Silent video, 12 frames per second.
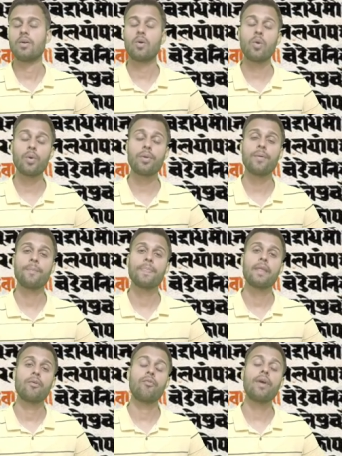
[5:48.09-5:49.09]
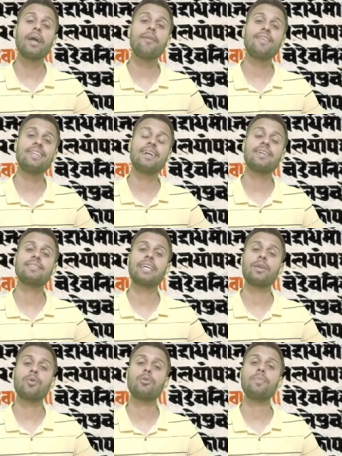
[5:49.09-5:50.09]
Or why Vedas
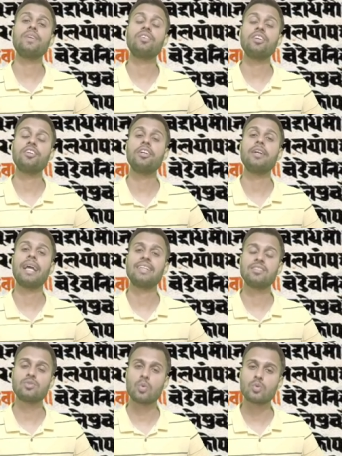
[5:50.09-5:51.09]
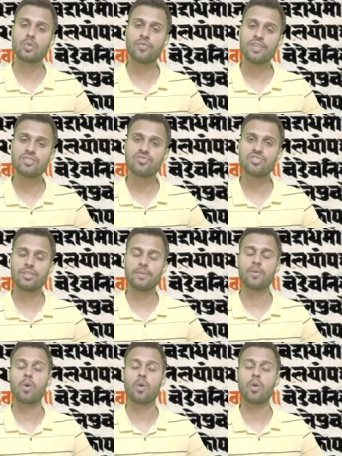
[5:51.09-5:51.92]
cannot be treated as a source of history?